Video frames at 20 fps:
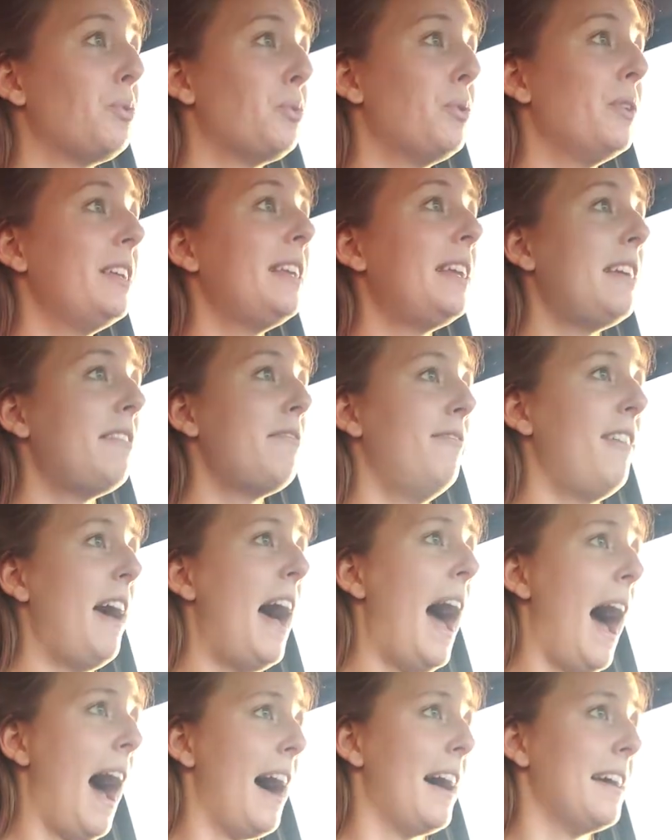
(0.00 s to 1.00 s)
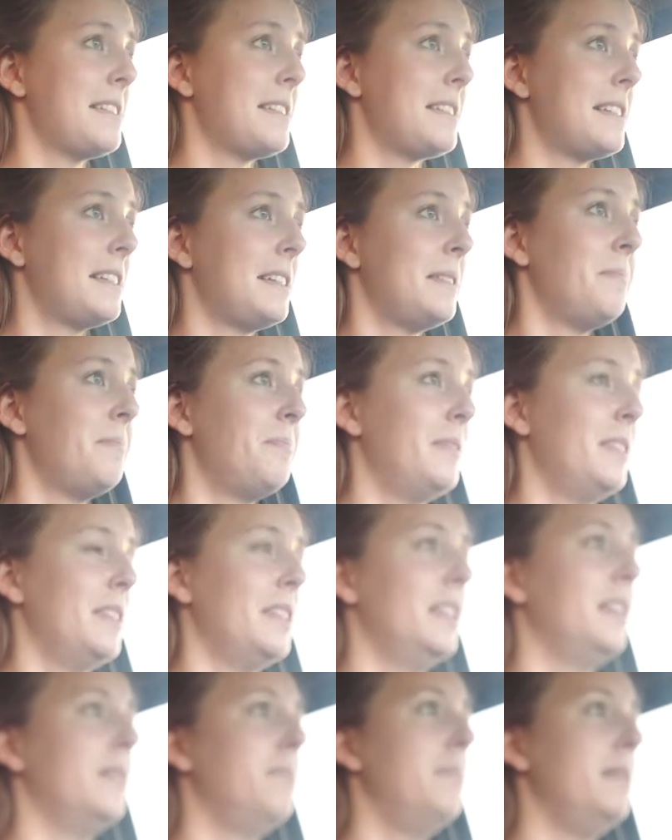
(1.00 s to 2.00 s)
really fast
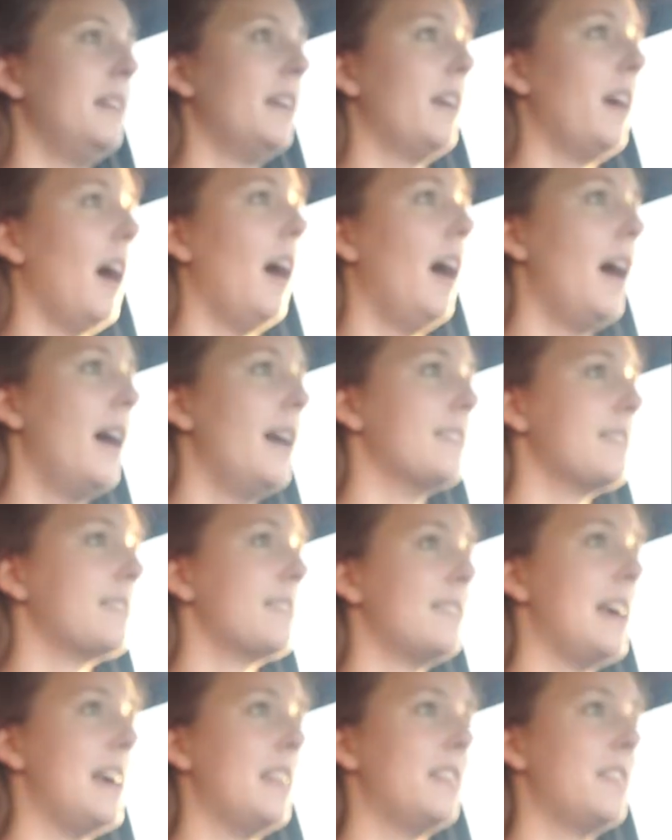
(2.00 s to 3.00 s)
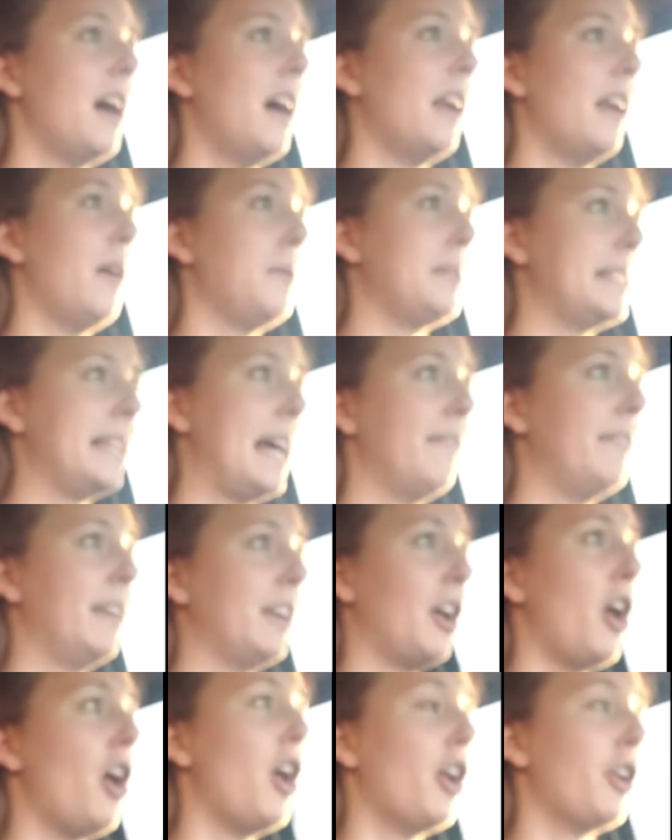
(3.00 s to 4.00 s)
because they thought I was having
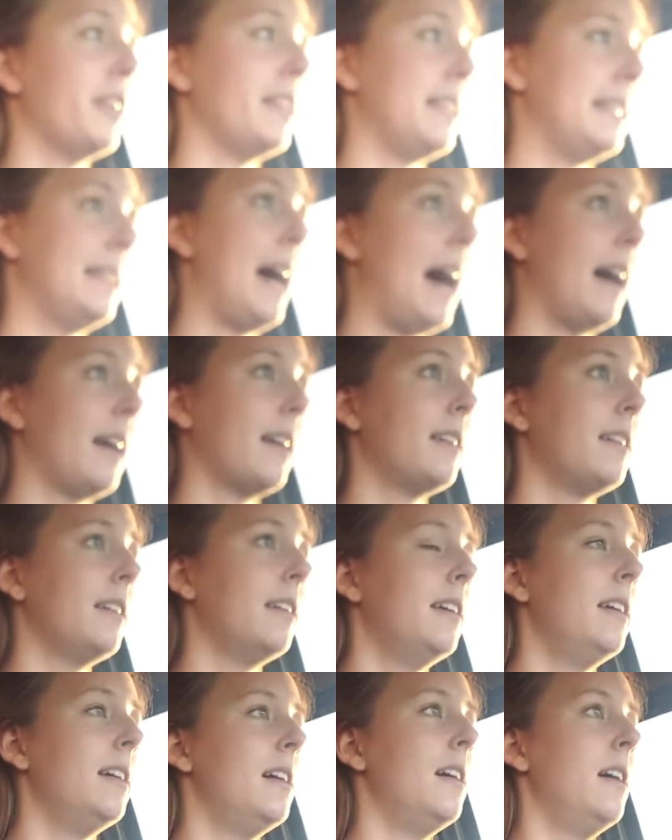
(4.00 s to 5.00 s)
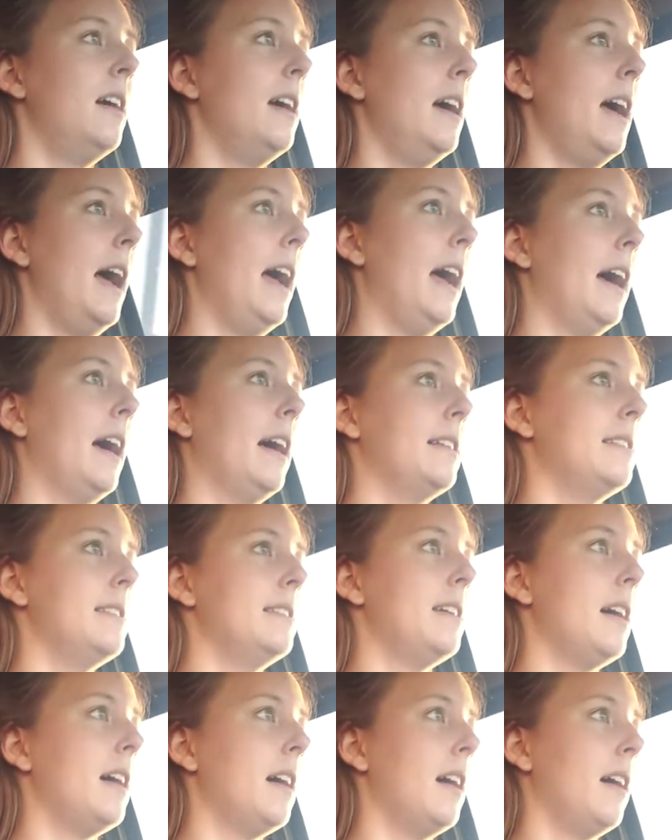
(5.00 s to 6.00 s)
a heart attack. And
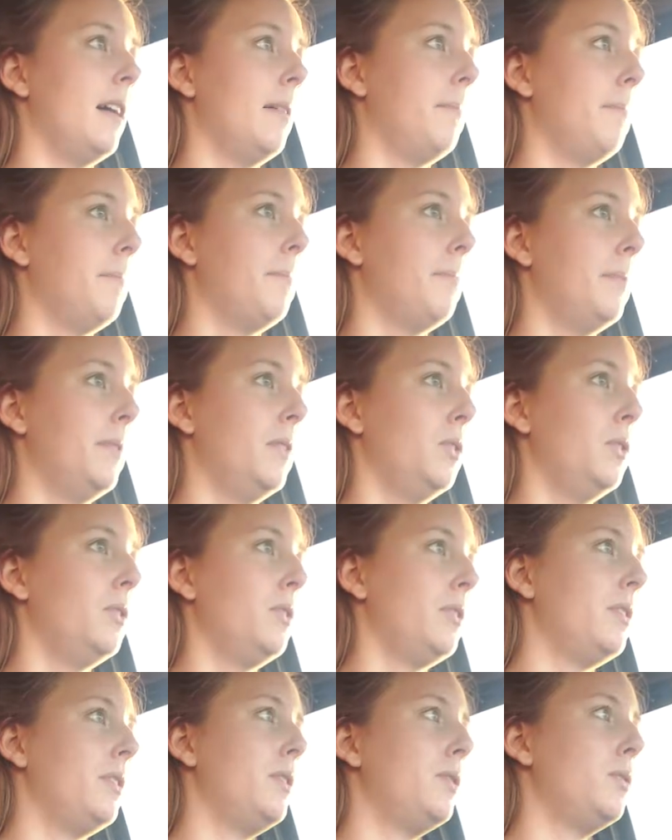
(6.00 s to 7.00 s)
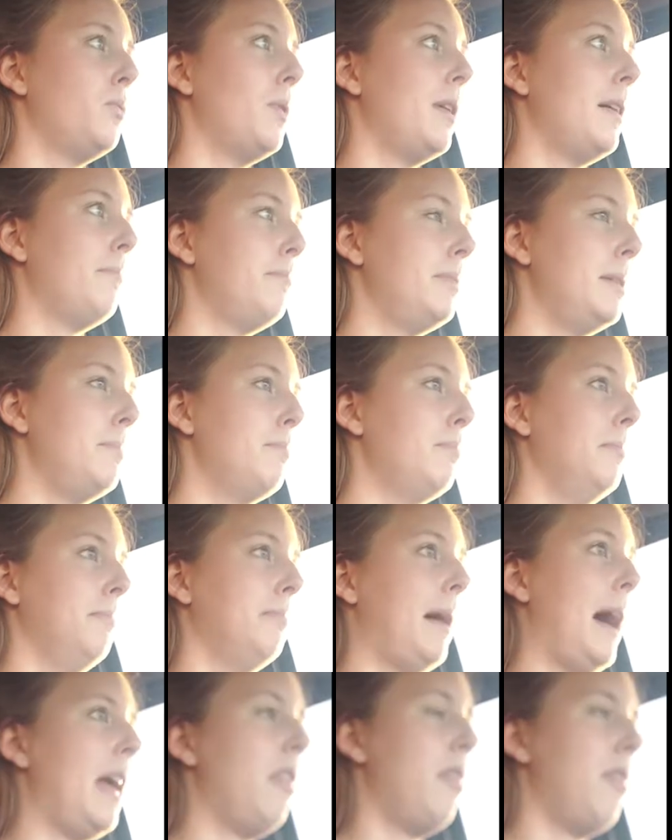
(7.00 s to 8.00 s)
what people
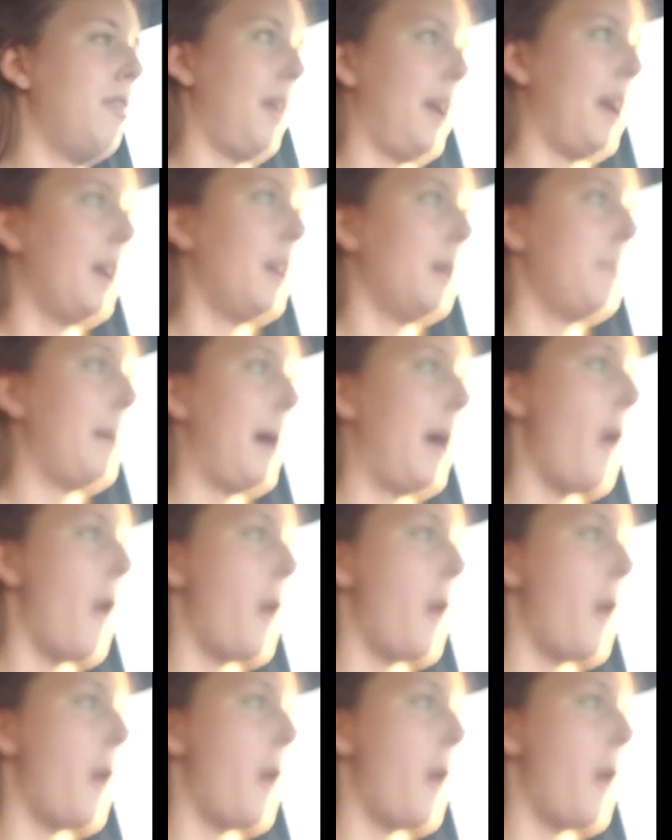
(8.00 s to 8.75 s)
might think about